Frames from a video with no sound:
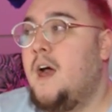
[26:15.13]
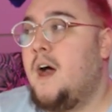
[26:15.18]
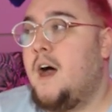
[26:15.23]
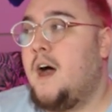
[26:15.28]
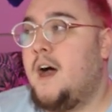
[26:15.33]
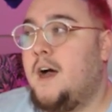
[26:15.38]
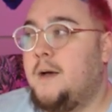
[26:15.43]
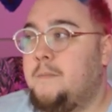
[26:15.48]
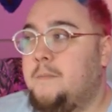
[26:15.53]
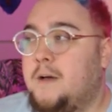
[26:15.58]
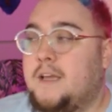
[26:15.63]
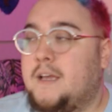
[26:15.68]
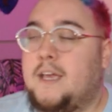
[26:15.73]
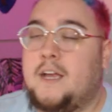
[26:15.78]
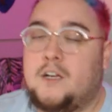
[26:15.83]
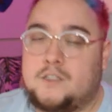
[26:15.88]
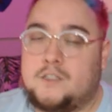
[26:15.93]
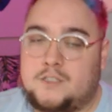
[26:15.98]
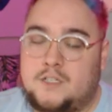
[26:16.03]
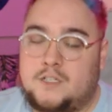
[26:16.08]
a
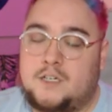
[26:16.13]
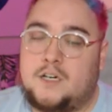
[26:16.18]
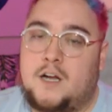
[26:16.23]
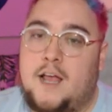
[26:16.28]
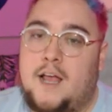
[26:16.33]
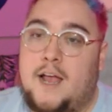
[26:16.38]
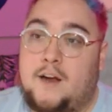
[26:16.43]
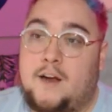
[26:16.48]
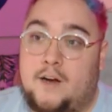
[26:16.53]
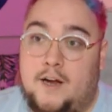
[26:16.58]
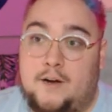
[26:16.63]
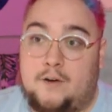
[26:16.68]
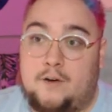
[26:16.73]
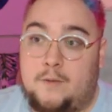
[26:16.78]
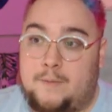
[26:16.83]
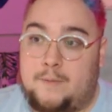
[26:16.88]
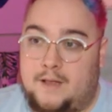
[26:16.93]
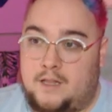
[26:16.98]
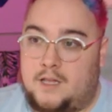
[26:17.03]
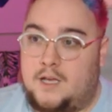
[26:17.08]
character,
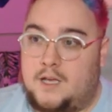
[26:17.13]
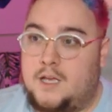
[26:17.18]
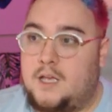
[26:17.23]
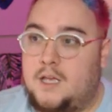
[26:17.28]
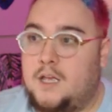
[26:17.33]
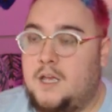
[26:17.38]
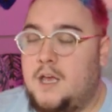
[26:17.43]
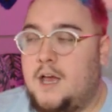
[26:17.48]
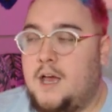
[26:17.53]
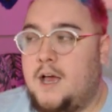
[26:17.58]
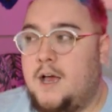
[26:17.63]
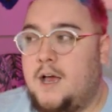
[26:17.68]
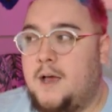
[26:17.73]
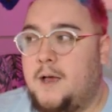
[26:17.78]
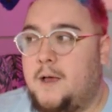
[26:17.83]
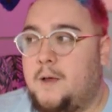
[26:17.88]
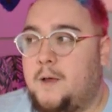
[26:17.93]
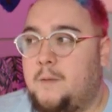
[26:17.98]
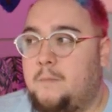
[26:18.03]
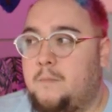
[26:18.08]
Arabella,
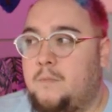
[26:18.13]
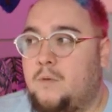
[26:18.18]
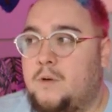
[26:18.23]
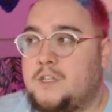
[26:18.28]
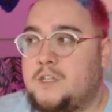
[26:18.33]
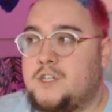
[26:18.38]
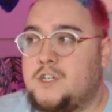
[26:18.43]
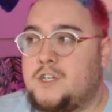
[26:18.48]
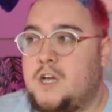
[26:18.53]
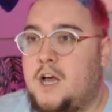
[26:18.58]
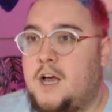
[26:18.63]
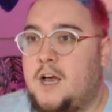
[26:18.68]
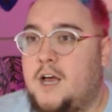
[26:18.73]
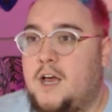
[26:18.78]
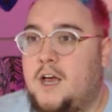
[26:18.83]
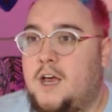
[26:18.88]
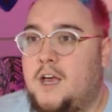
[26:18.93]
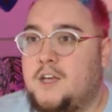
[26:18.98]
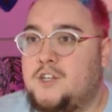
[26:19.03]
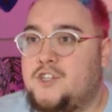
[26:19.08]
which
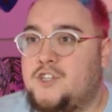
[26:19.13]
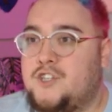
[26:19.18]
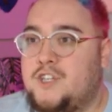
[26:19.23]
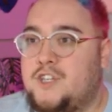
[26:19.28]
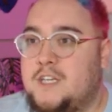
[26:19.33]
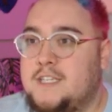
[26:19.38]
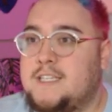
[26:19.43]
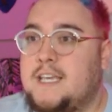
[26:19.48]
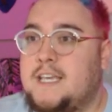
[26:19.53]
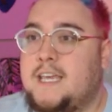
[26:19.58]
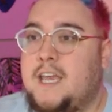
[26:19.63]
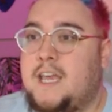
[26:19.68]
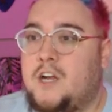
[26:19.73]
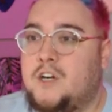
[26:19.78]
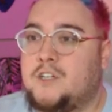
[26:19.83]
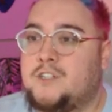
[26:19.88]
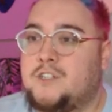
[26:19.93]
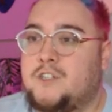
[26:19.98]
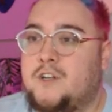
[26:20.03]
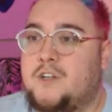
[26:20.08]
she is a
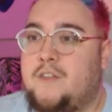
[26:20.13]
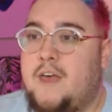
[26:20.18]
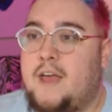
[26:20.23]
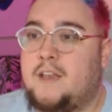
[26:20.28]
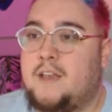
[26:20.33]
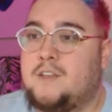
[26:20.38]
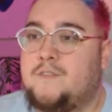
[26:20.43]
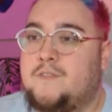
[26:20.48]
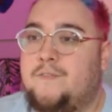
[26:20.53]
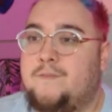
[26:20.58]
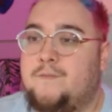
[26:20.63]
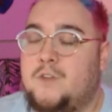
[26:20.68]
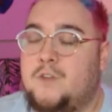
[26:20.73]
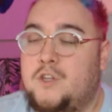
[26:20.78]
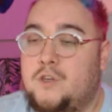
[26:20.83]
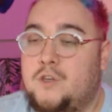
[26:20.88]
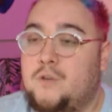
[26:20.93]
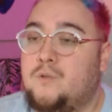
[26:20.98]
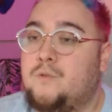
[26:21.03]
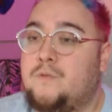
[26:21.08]
character that
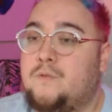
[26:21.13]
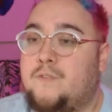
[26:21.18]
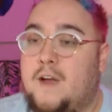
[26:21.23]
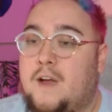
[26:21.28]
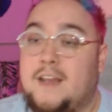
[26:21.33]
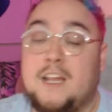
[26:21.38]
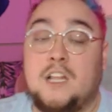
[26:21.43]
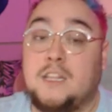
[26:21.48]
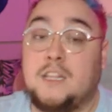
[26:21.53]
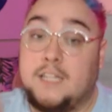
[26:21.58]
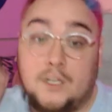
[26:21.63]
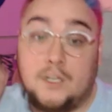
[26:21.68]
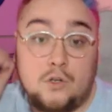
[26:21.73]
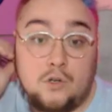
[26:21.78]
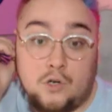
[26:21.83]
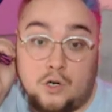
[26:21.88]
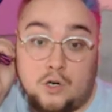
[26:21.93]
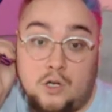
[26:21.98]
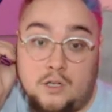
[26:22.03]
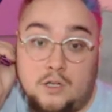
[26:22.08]
you find, a little
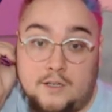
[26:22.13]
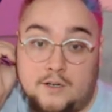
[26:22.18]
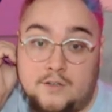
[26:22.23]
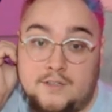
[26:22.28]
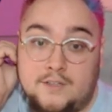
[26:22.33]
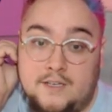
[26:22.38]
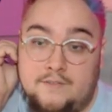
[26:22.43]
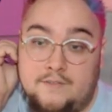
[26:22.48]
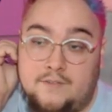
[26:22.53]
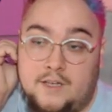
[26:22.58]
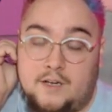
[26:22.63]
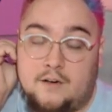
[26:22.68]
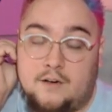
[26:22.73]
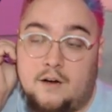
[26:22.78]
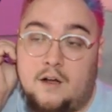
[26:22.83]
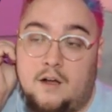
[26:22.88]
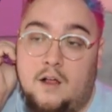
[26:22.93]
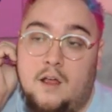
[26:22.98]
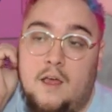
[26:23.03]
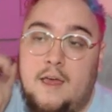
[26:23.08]
tiefling
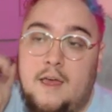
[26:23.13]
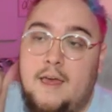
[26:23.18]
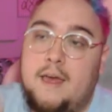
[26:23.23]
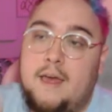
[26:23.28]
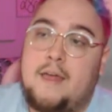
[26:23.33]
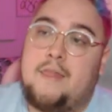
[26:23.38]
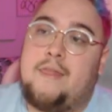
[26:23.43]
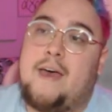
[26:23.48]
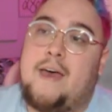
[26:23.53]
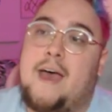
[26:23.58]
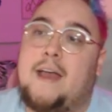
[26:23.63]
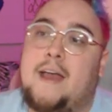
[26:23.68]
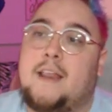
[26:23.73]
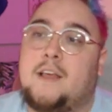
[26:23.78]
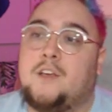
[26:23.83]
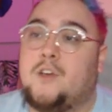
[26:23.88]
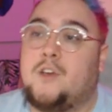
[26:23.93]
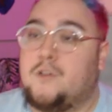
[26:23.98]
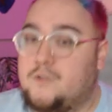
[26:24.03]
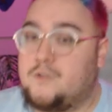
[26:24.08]
girl that
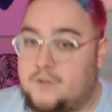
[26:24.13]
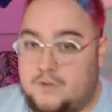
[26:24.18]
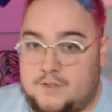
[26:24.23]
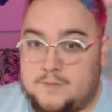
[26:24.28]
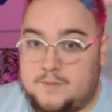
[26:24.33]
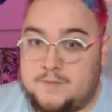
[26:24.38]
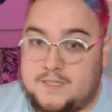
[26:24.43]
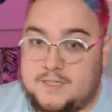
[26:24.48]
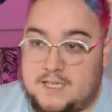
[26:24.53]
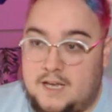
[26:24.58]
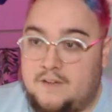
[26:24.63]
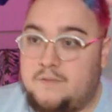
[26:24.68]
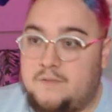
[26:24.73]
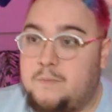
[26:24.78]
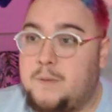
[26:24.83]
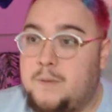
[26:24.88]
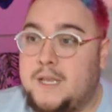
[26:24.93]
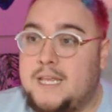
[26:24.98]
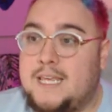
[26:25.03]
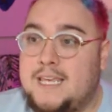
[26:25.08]
goes through some stuff,
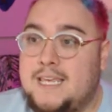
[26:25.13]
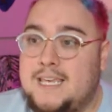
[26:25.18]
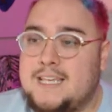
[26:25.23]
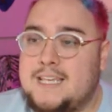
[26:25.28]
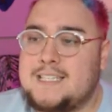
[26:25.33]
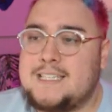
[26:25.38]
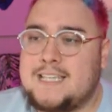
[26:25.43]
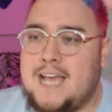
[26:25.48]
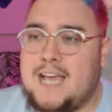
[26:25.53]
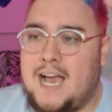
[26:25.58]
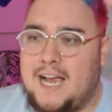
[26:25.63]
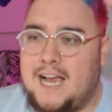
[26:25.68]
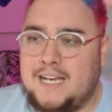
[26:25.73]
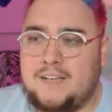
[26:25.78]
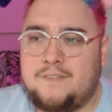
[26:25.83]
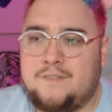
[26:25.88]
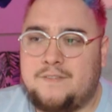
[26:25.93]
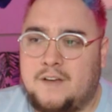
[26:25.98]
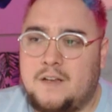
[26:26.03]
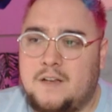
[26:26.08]
but he is kind
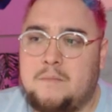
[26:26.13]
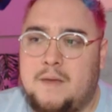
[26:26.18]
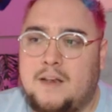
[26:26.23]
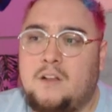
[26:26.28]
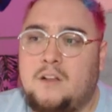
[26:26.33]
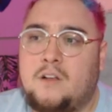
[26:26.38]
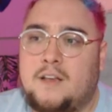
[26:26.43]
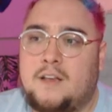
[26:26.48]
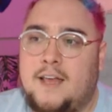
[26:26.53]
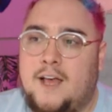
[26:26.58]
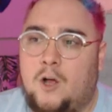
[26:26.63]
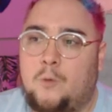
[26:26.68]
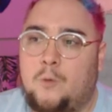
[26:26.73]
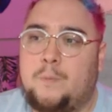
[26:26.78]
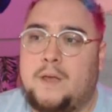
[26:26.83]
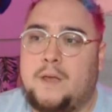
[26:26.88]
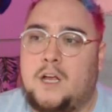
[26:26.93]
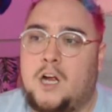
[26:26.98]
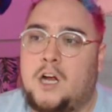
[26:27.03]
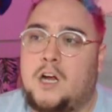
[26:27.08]
of fundamental in
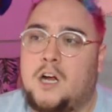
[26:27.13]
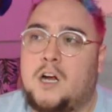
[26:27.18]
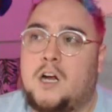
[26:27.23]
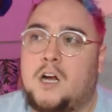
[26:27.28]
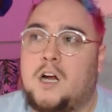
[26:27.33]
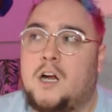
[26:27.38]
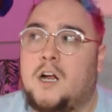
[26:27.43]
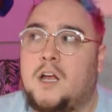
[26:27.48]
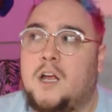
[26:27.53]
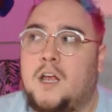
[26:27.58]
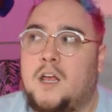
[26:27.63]
helping her